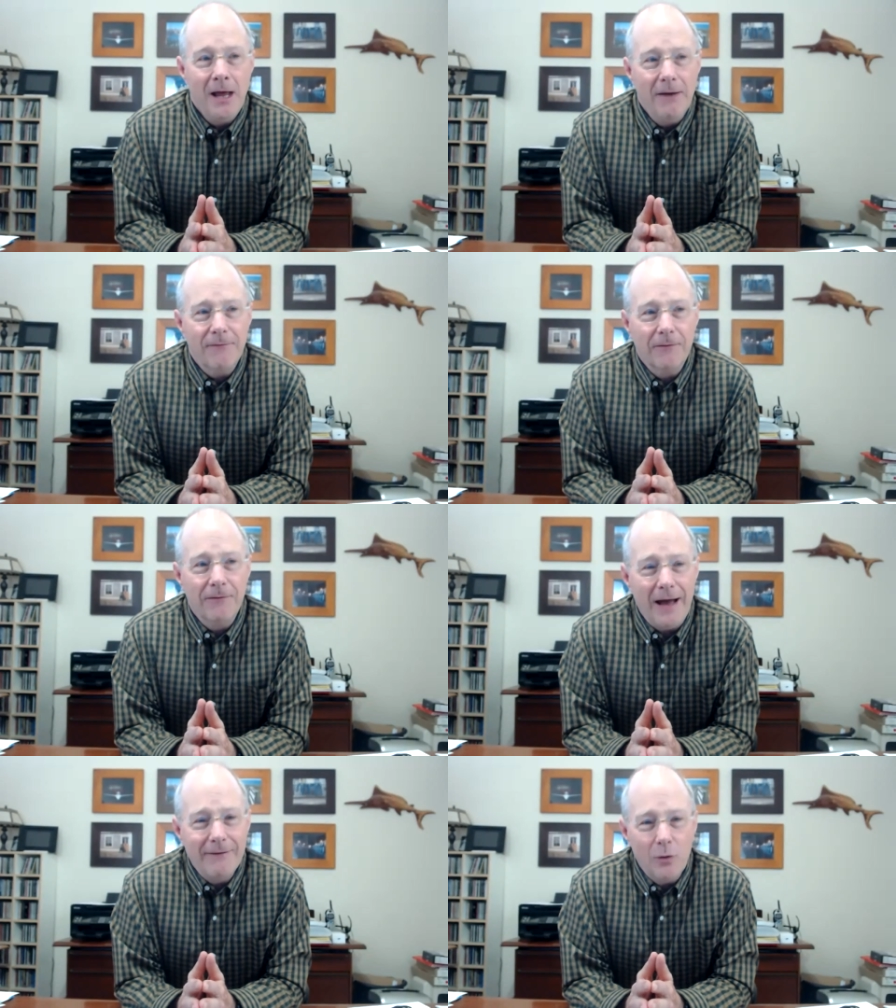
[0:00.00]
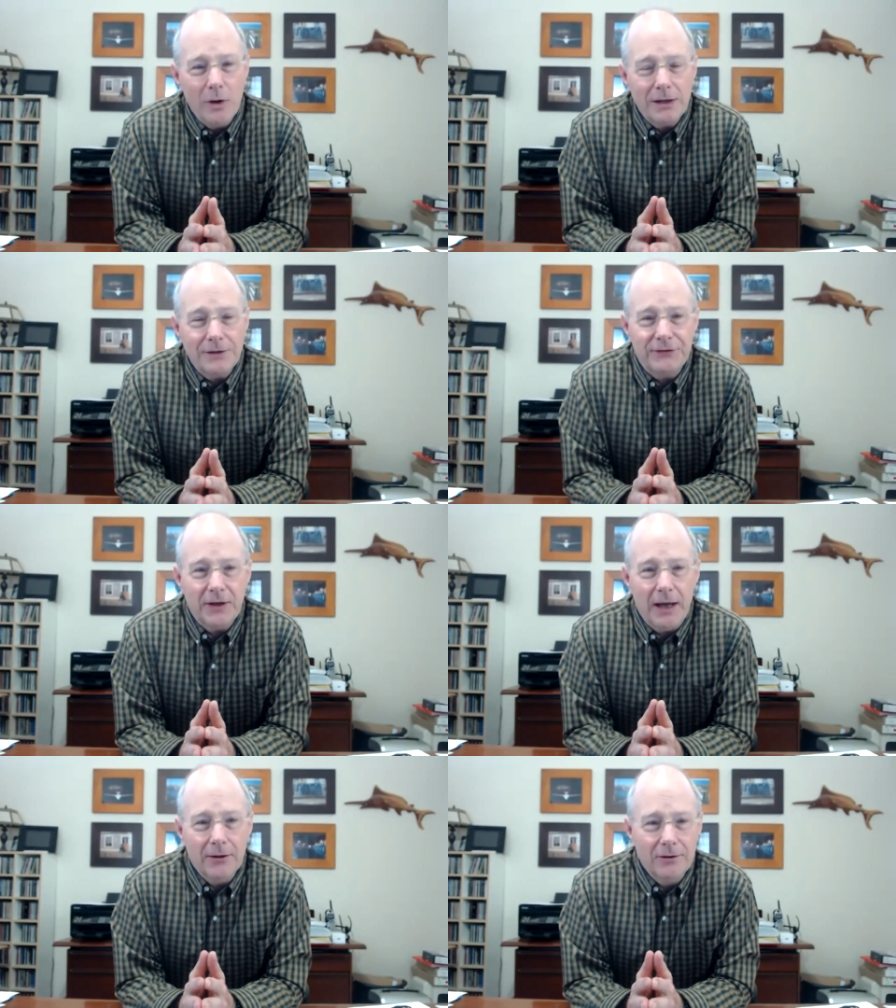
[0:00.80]
And for five
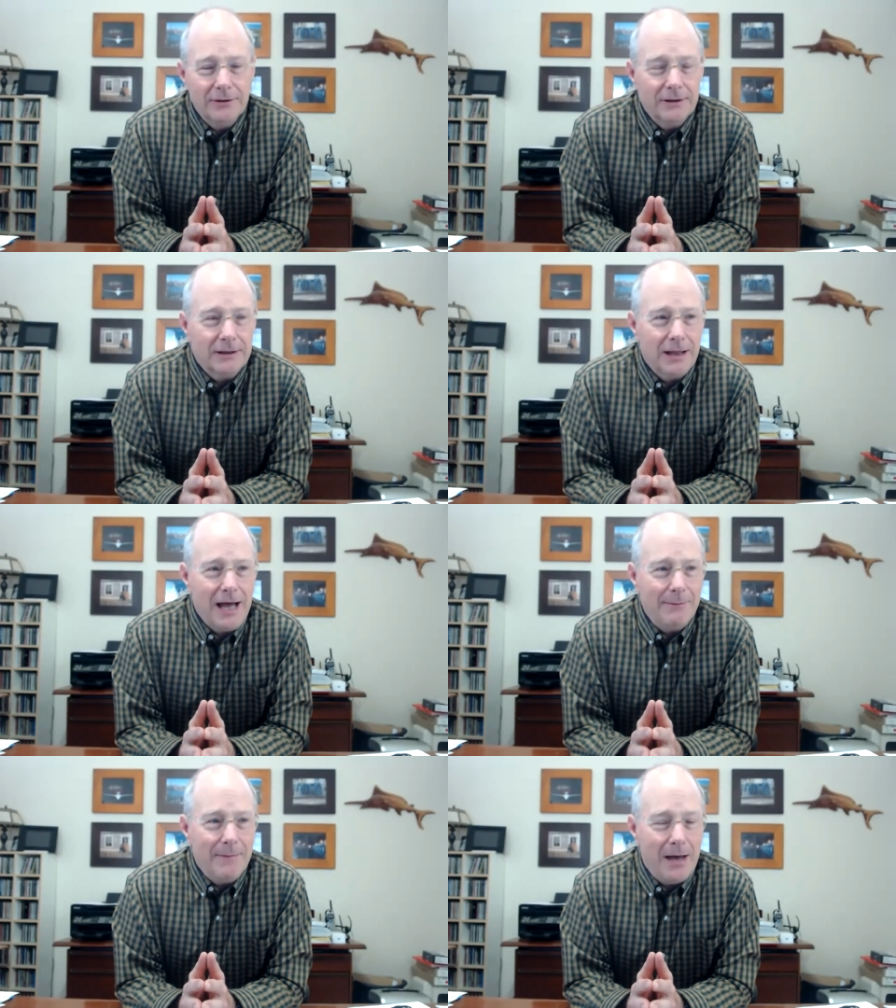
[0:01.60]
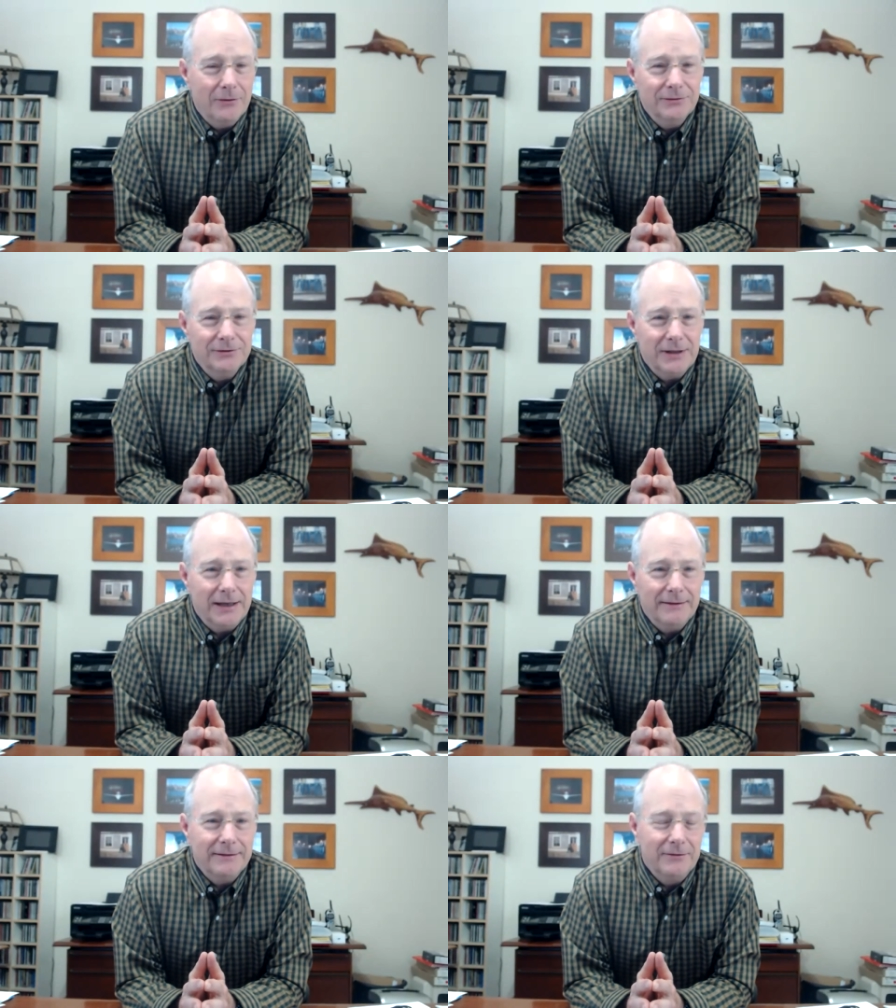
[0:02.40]
weeks, I learned to climb mountains.
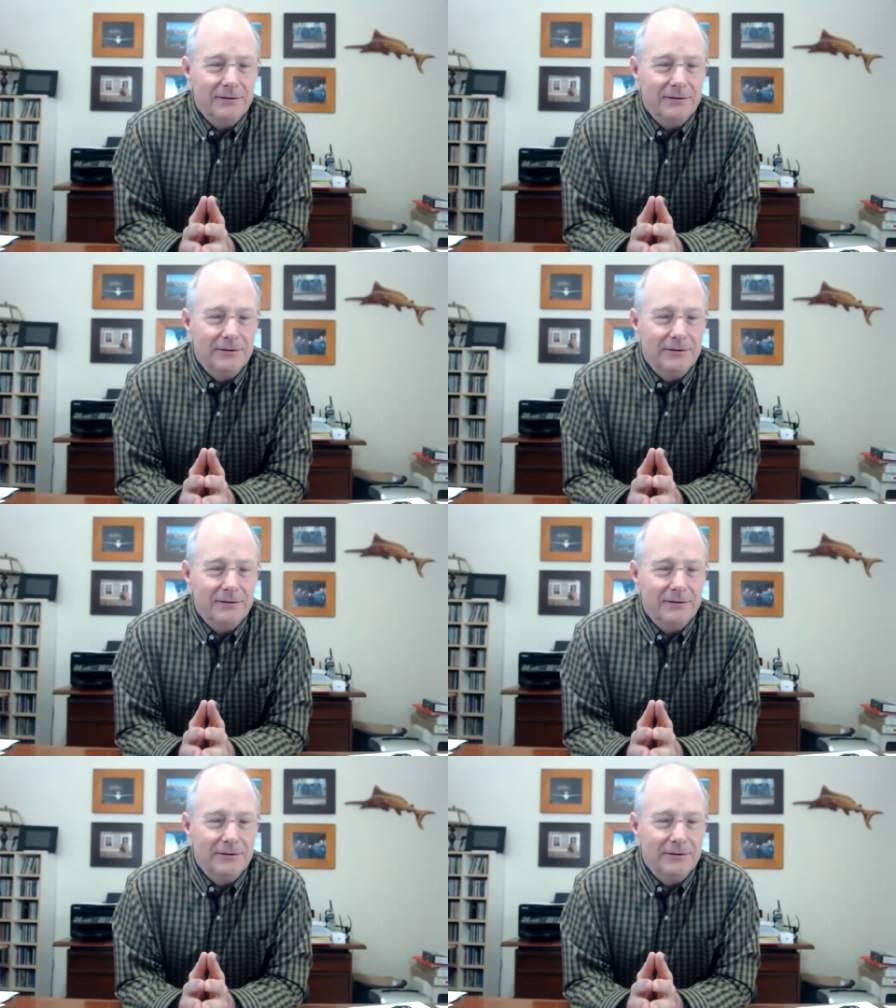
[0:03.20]
I